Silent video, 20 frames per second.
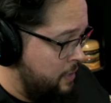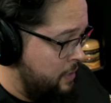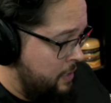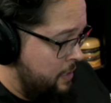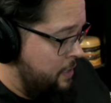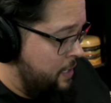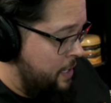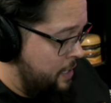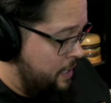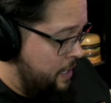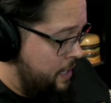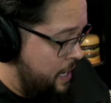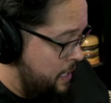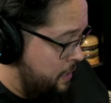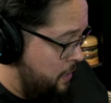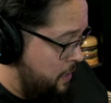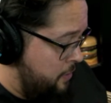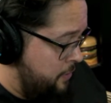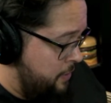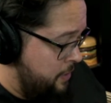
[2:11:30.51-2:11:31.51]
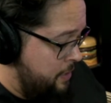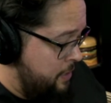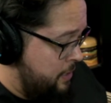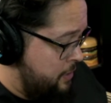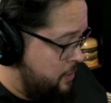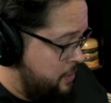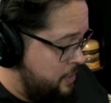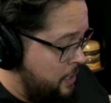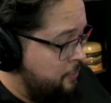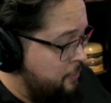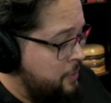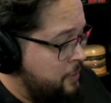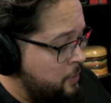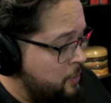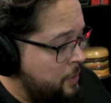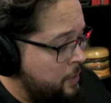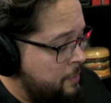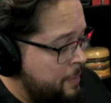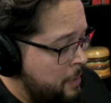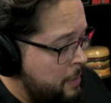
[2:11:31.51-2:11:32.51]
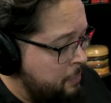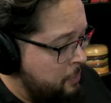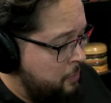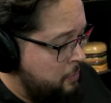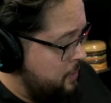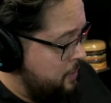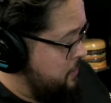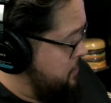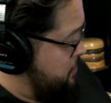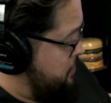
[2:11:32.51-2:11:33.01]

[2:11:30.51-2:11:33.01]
And I love it. And it's definitely going in my pull list.